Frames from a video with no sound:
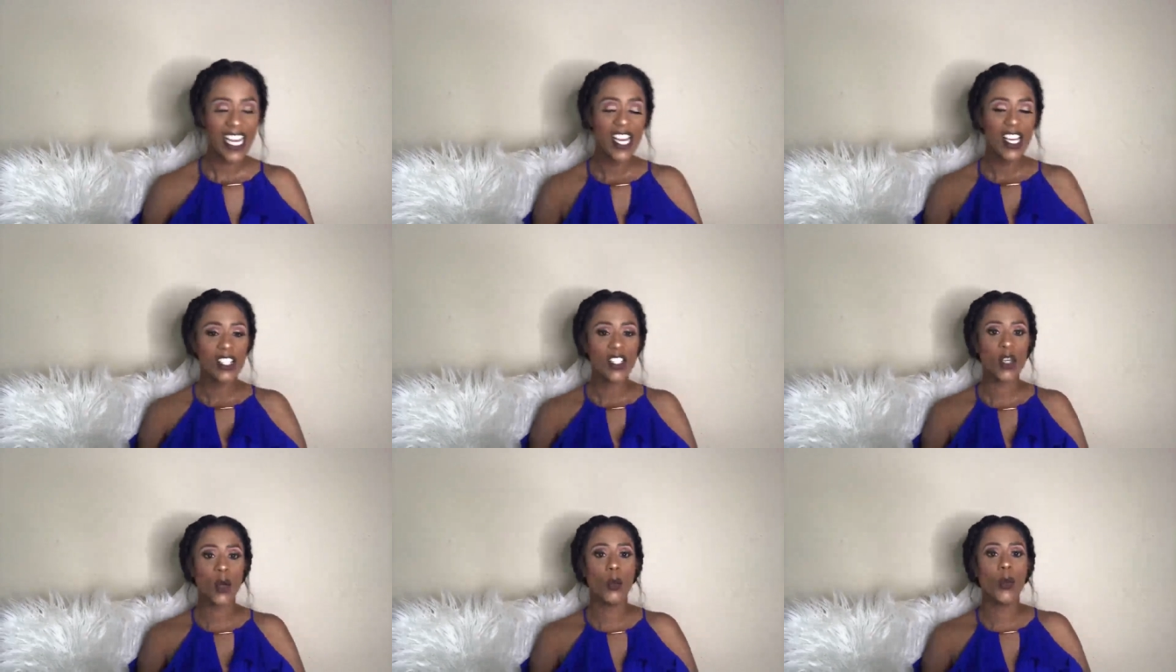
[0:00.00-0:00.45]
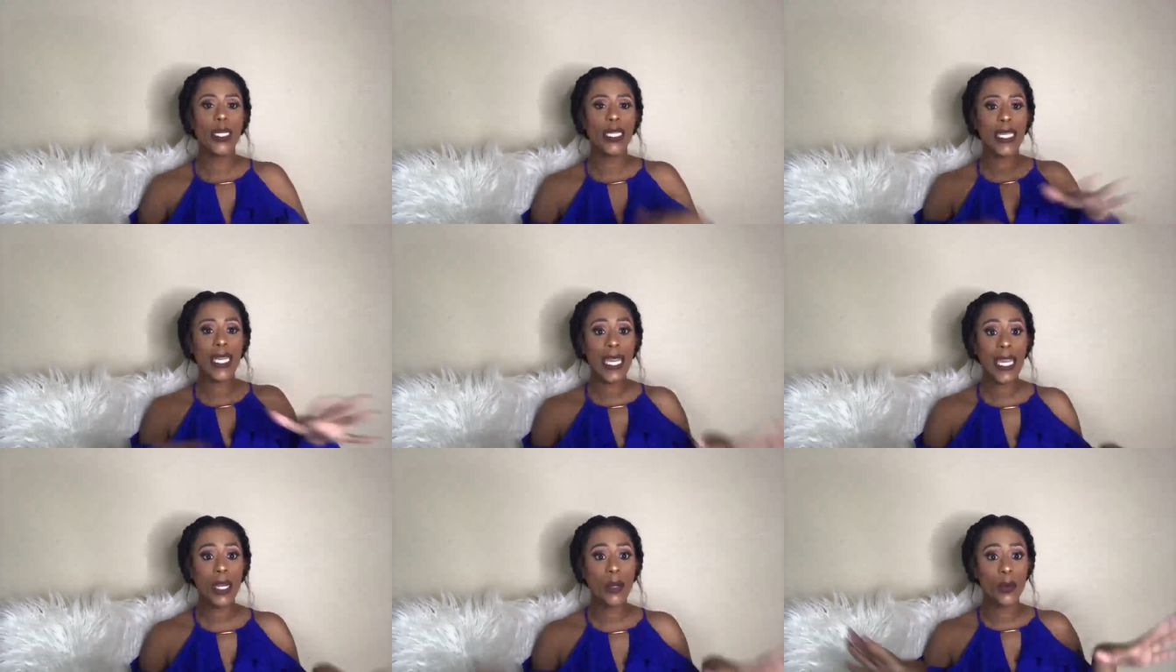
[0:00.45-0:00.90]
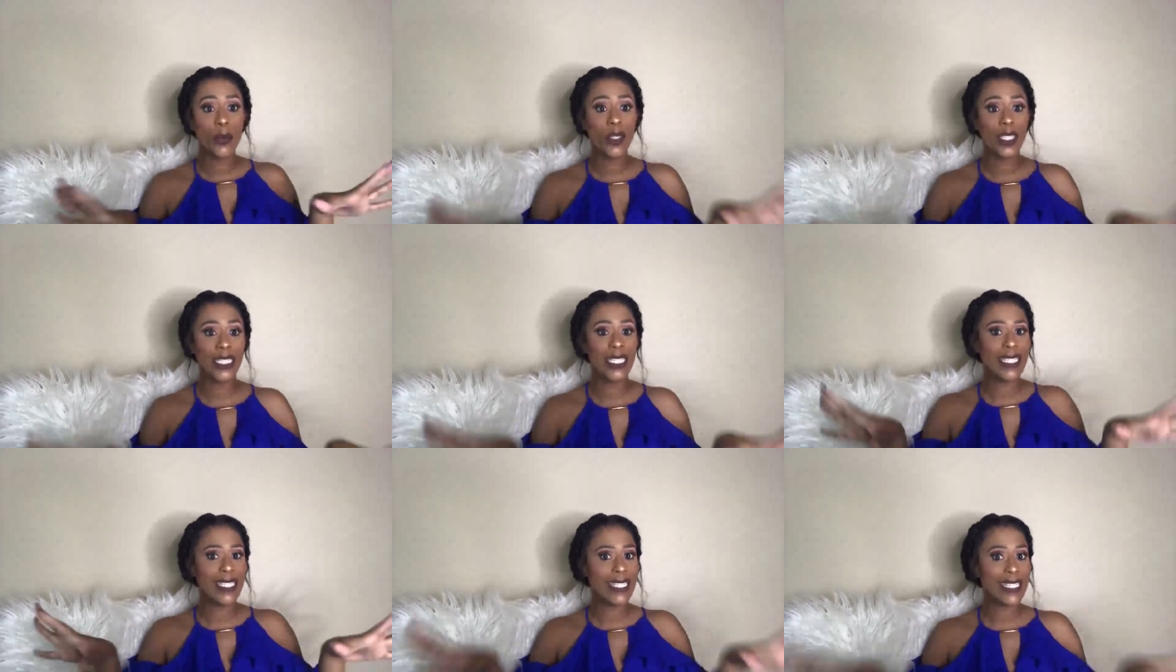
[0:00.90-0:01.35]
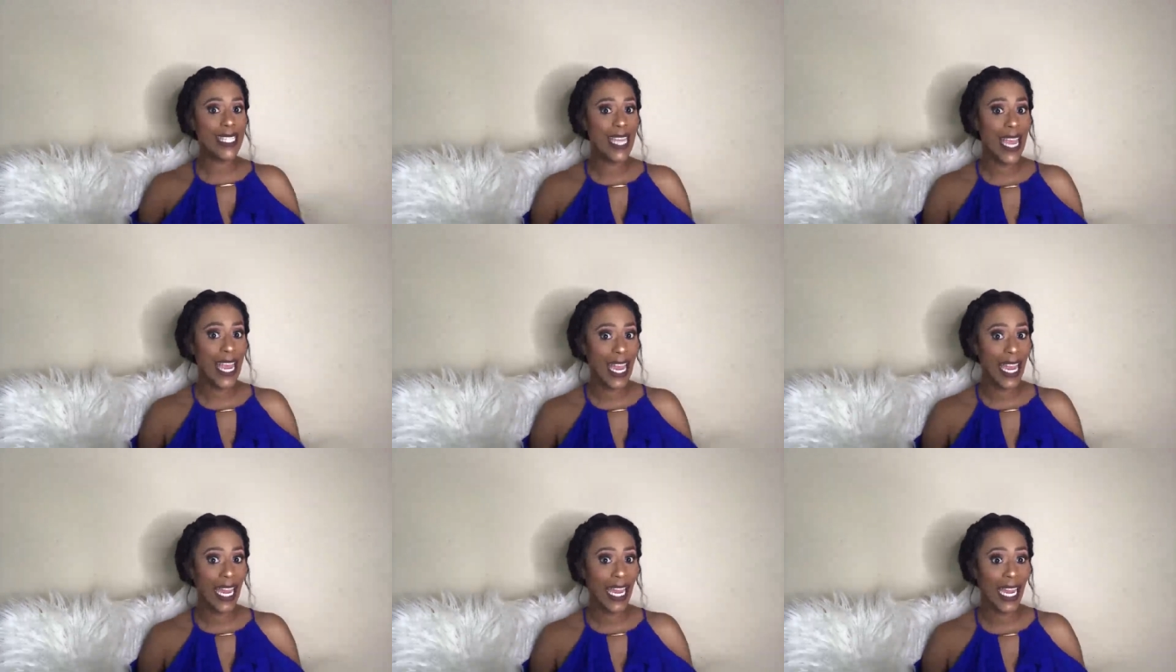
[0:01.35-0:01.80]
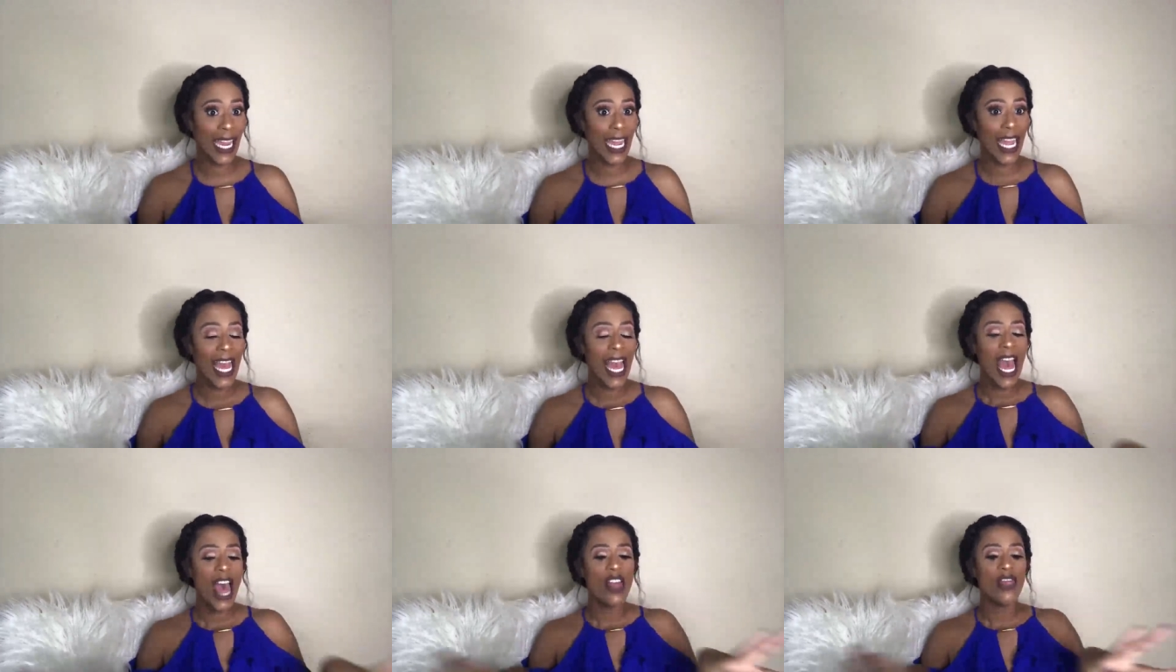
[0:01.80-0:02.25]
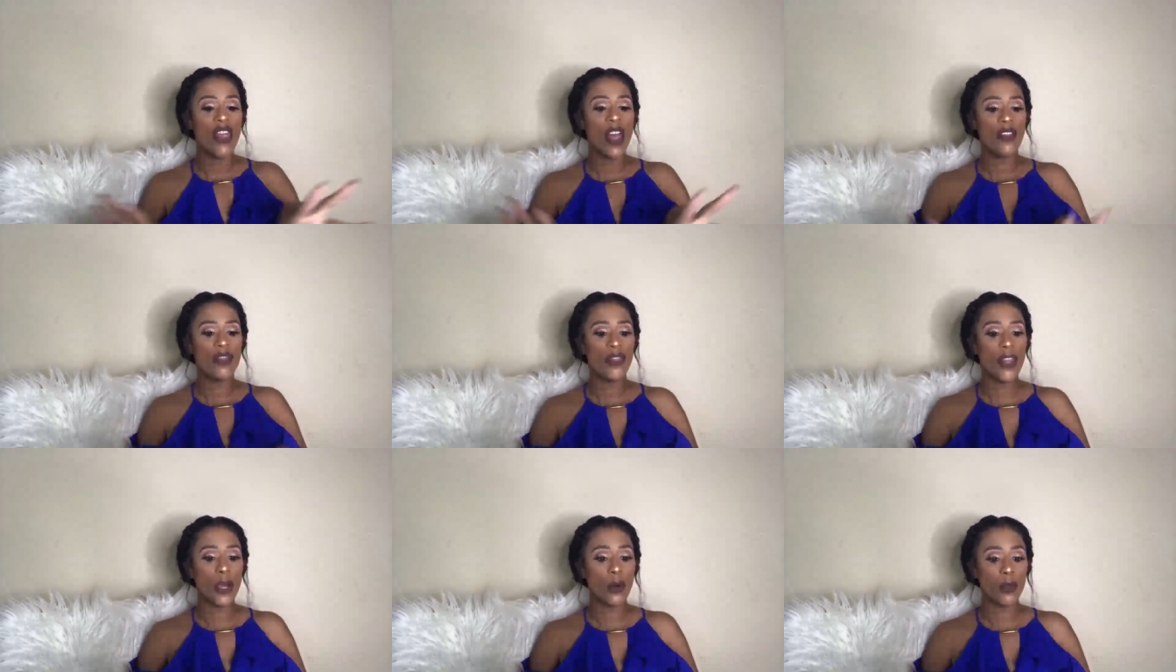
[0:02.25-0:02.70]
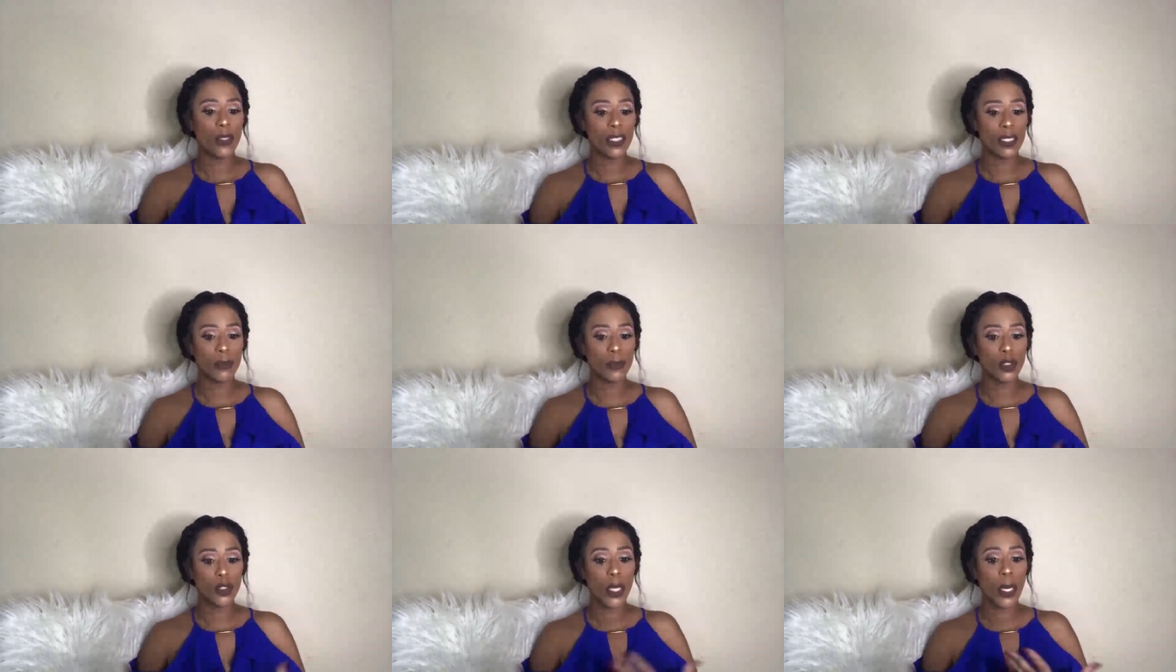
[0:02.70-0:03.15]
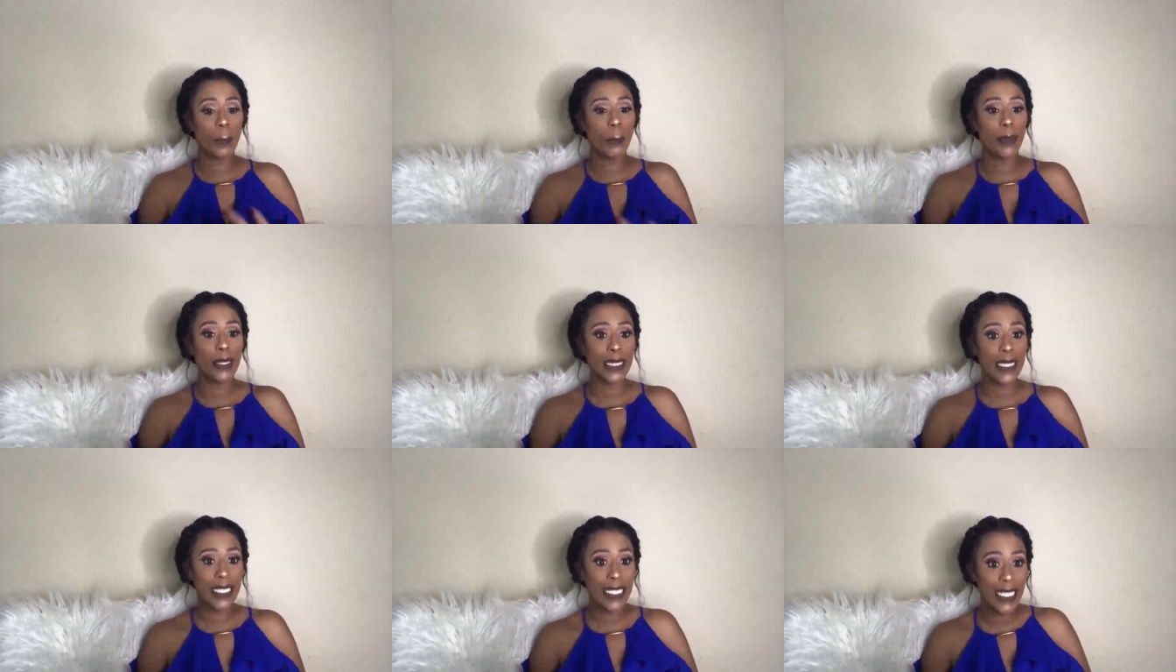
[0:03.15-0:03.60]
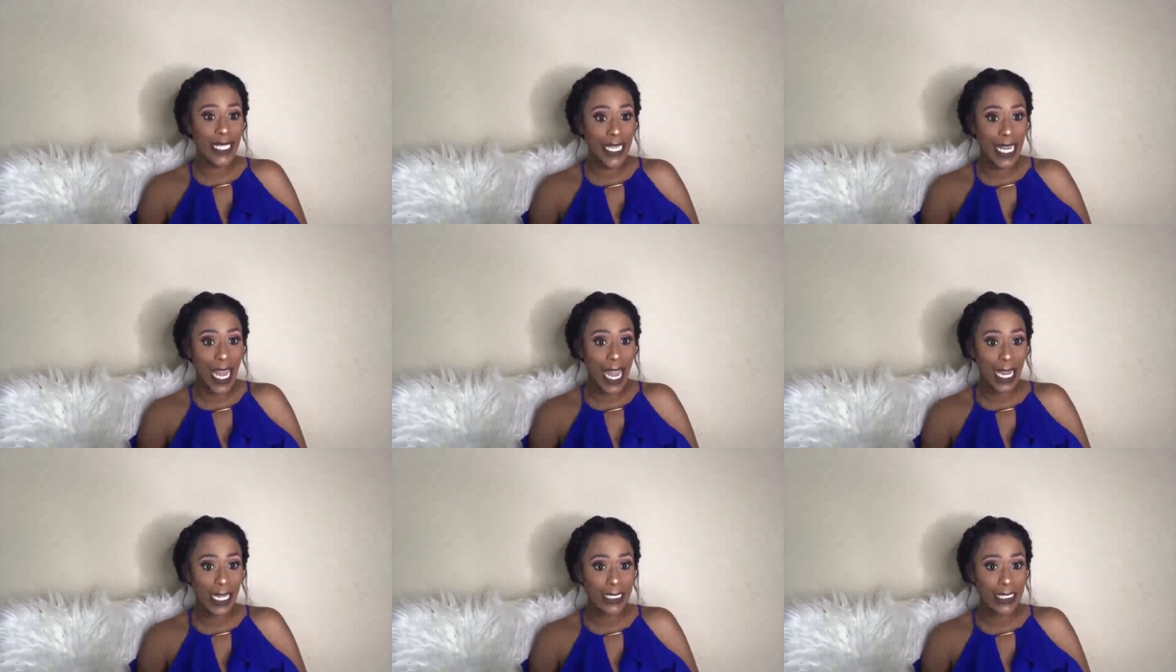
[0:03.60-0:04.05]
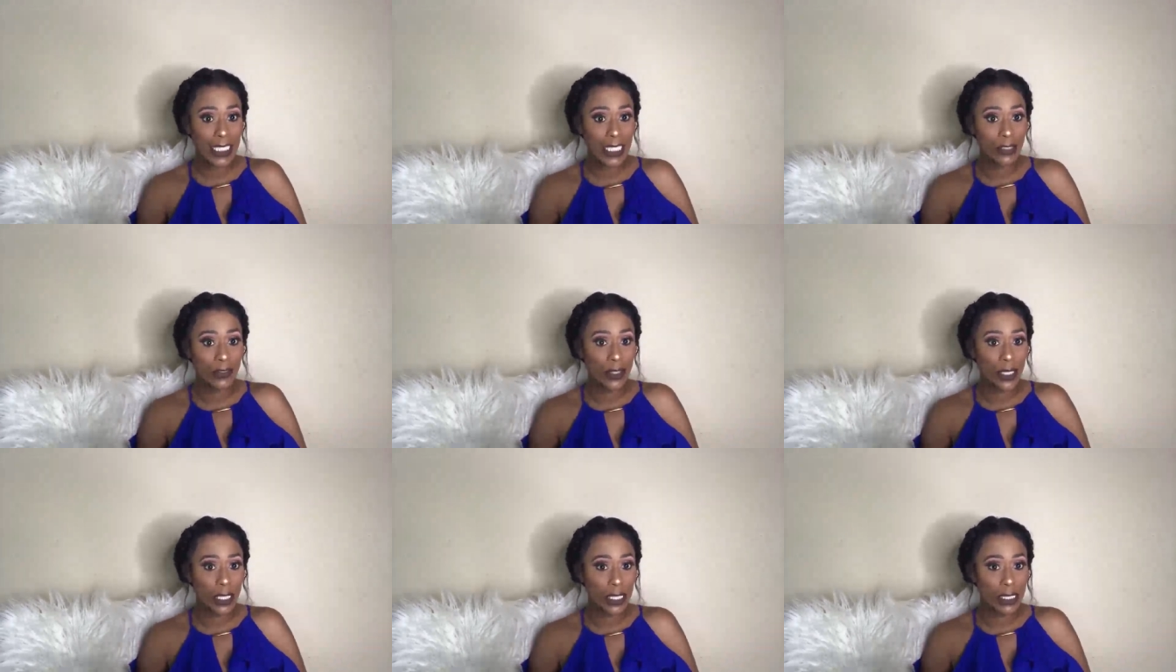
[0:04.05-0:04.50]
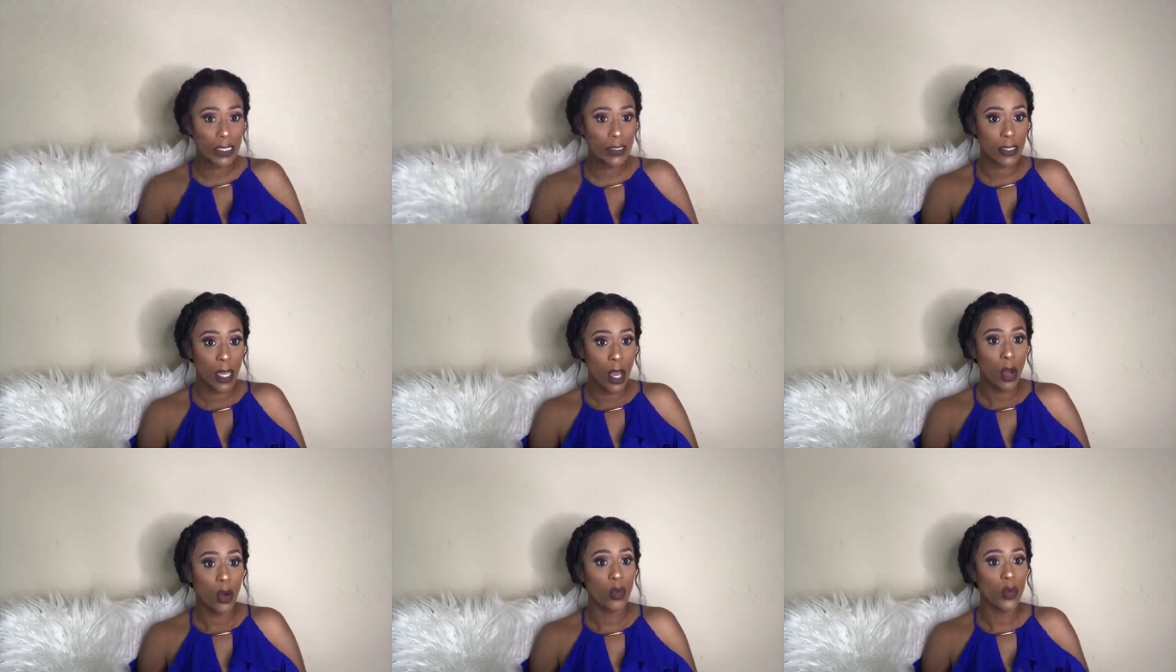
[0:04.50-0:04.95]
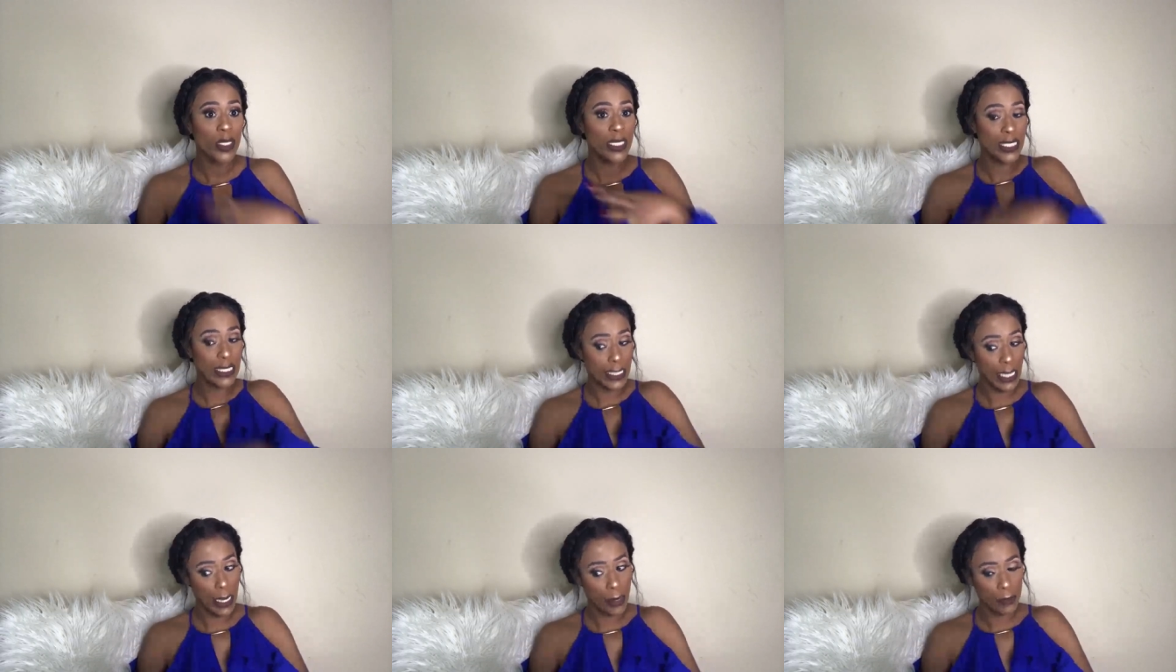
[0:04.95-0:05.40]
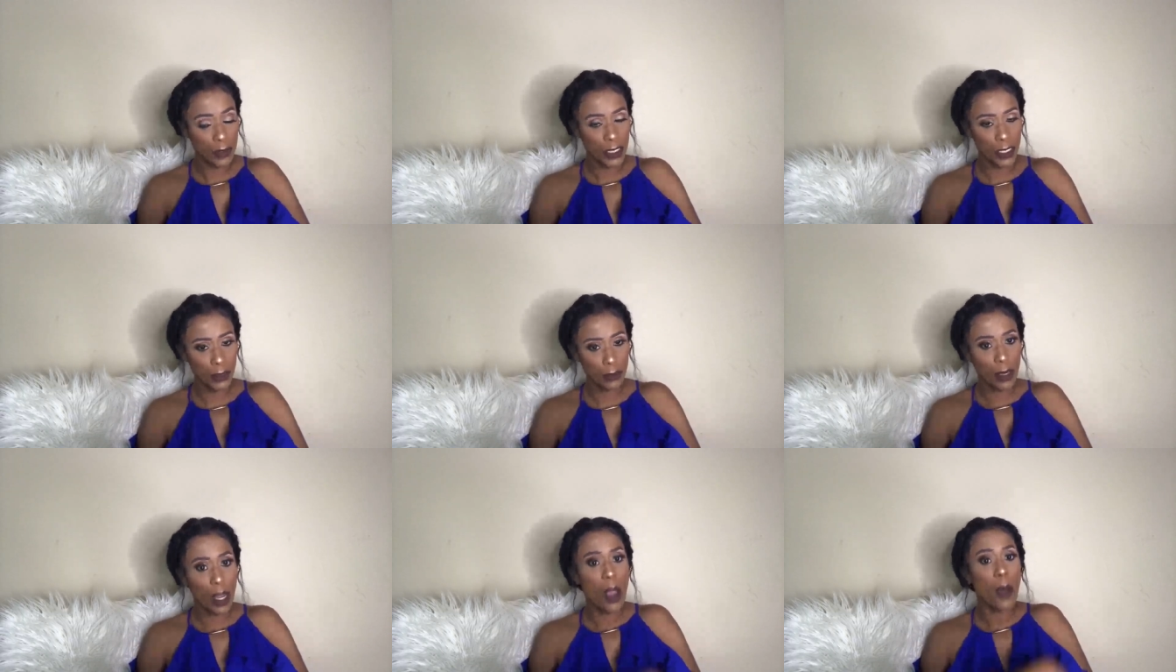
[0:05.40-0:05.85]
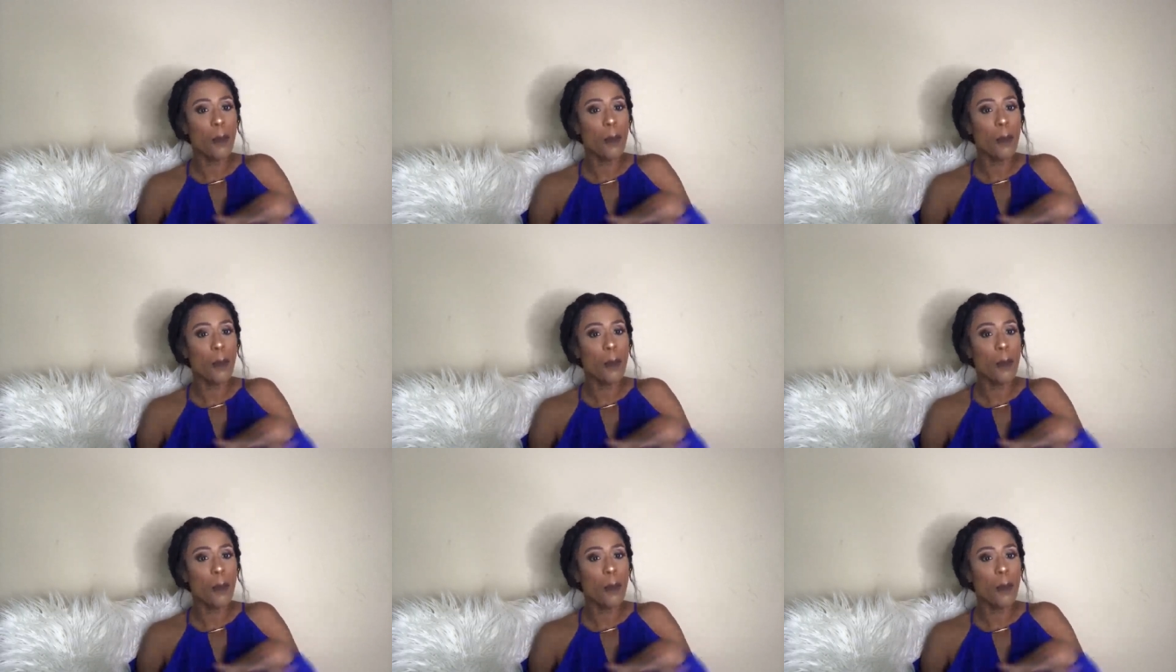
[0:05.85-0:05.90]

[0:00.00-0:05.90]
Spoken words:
So we can't really say that there was some trampoline activities with Samson,